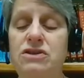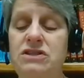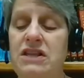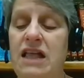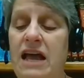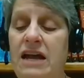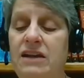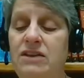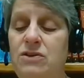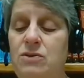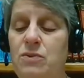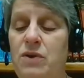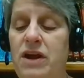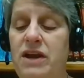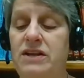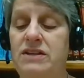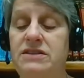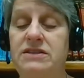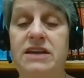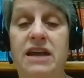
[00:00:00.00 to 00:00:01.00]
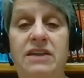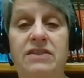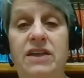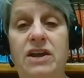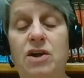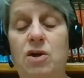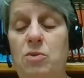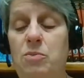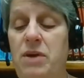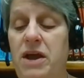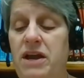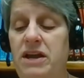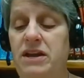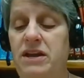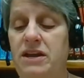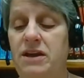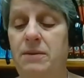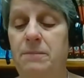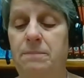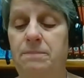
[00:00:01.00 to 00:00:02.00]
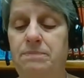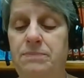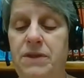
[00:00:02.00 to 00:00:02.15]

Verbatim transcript: slacken the reins, and they obeyed him.